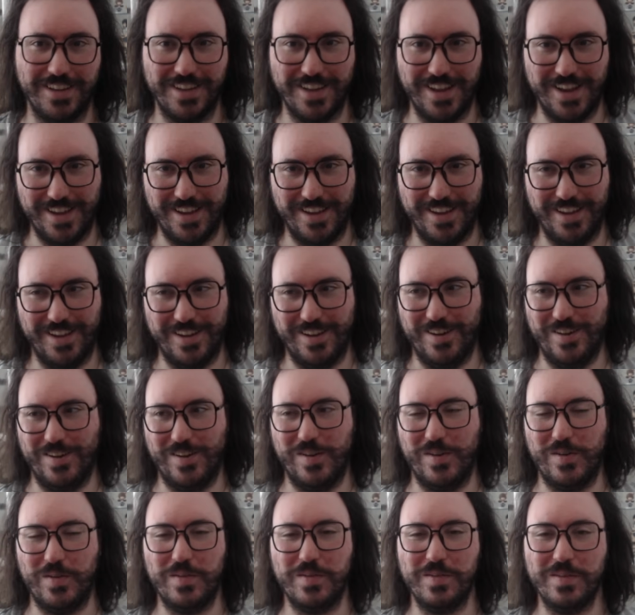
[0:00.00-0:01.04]
You
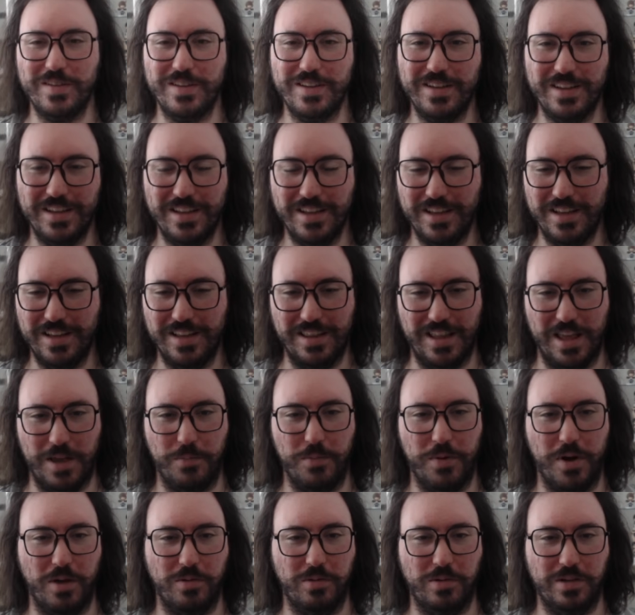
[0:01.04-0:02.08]
know, they
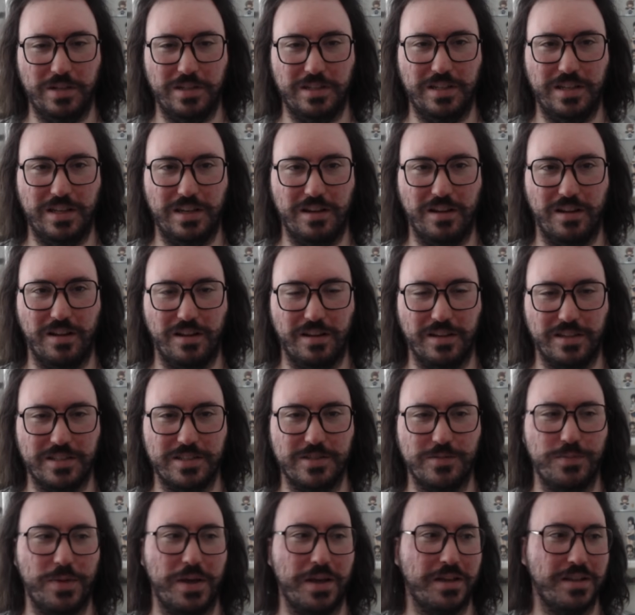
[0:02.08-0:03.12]
probably did not
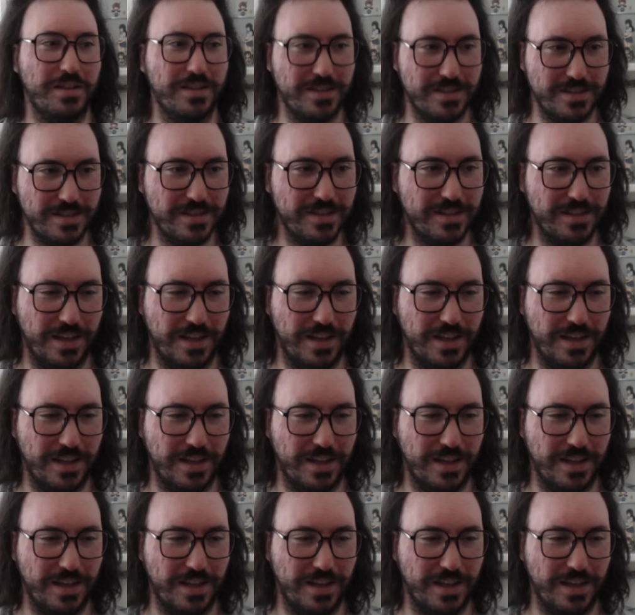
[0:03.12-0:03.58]
expect